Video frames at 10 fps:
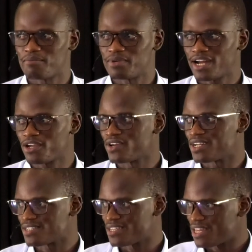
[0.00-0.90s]
are
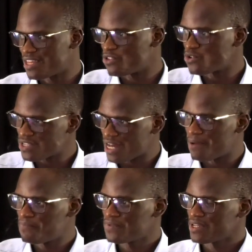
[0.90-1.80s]
miraculous, and then there are those that
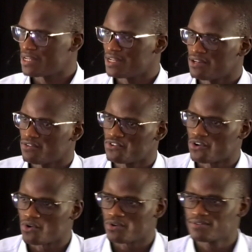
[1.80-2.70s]
are
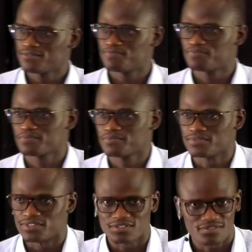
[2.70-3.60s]
for
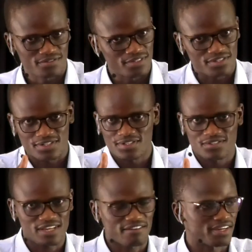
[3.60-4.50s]
j just
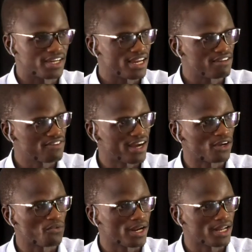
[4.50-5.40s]
serving and
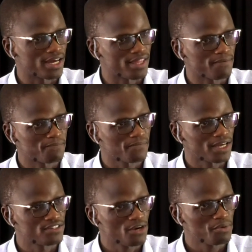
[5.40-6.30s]
edifying one another.
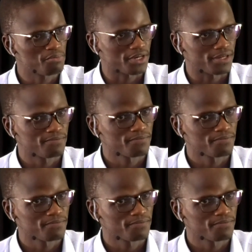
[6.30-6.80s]
Shall we pray?